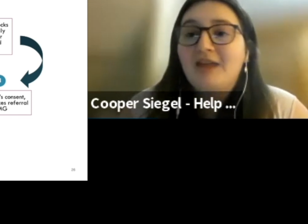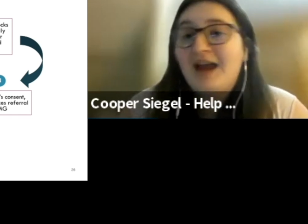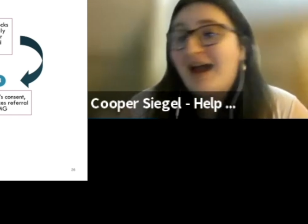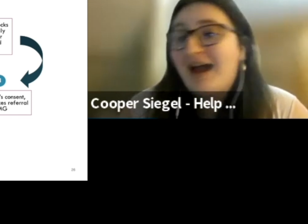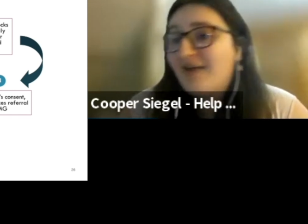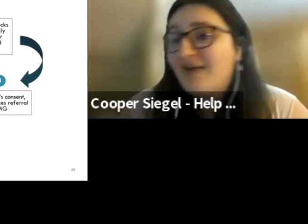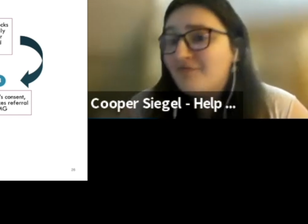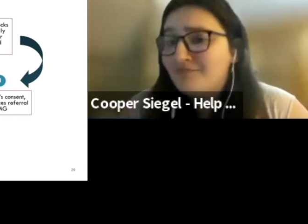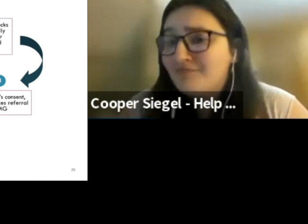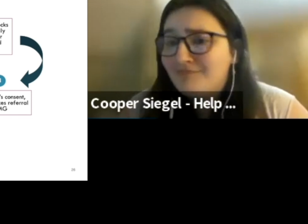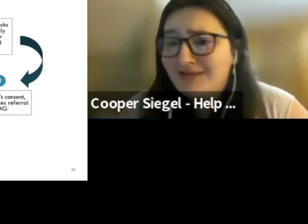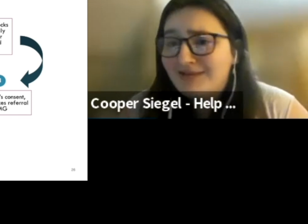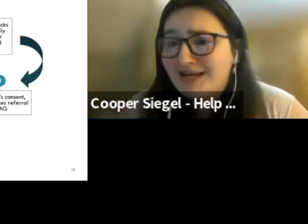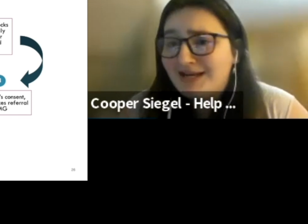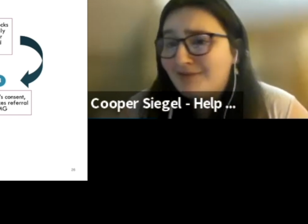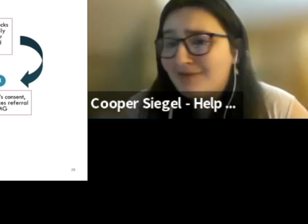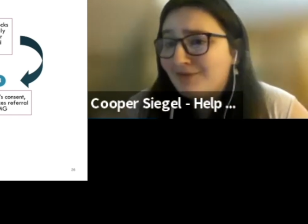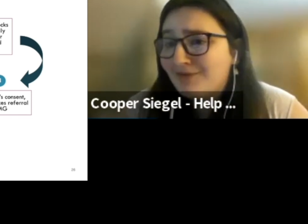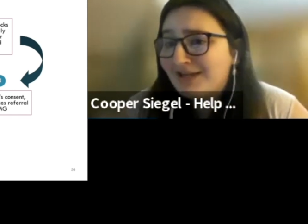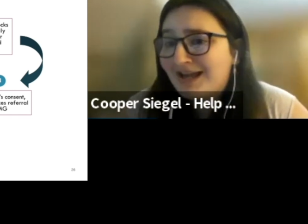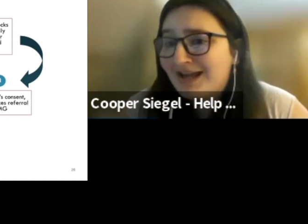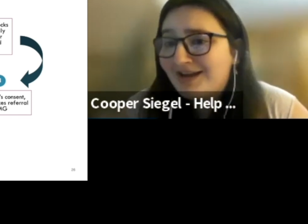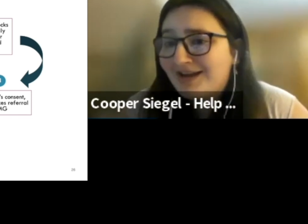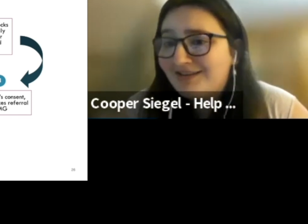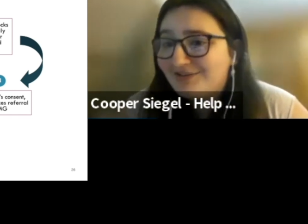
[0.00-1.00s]
haven't been able
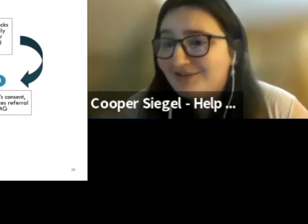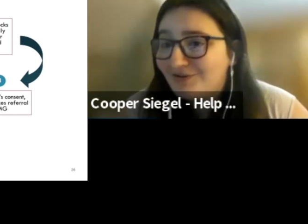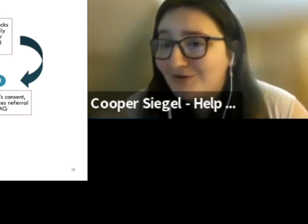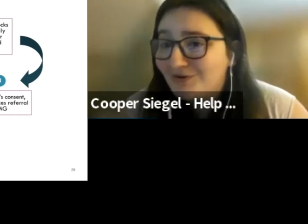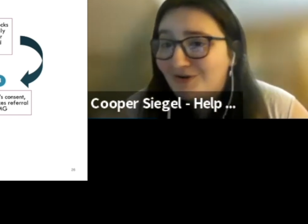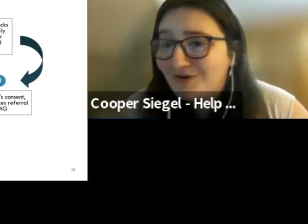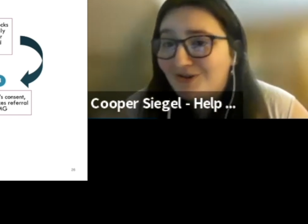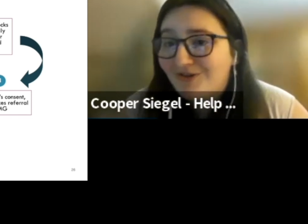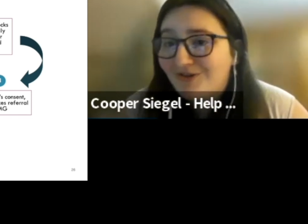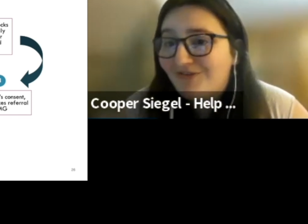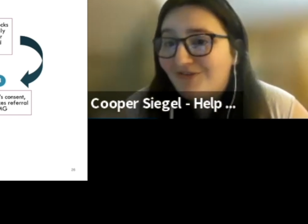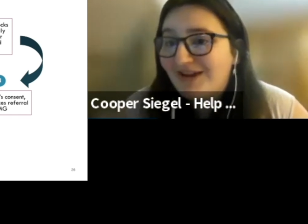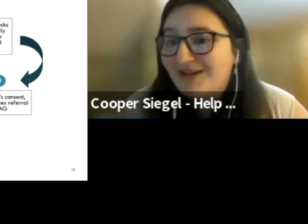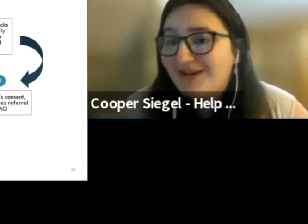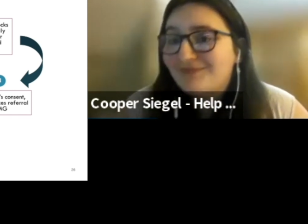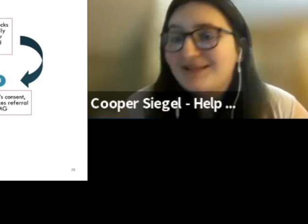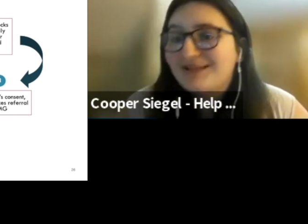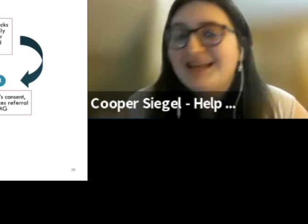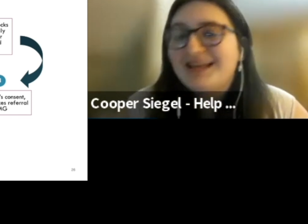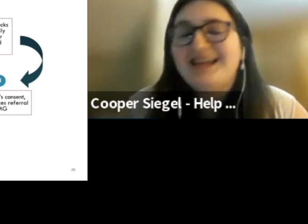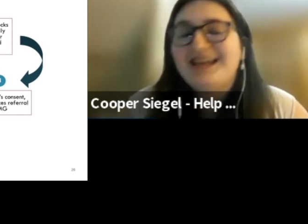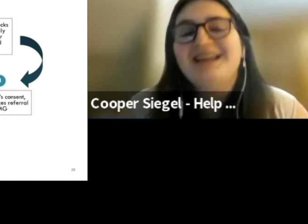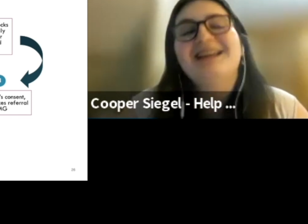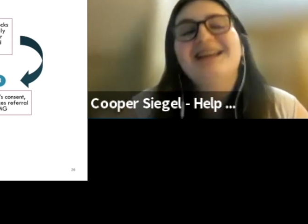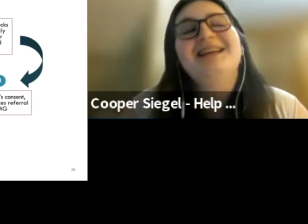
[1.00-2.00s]
to get through to the
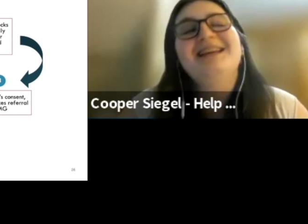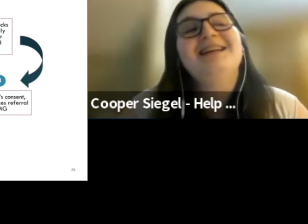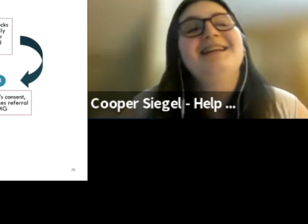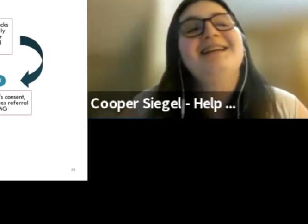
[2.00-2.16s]
family,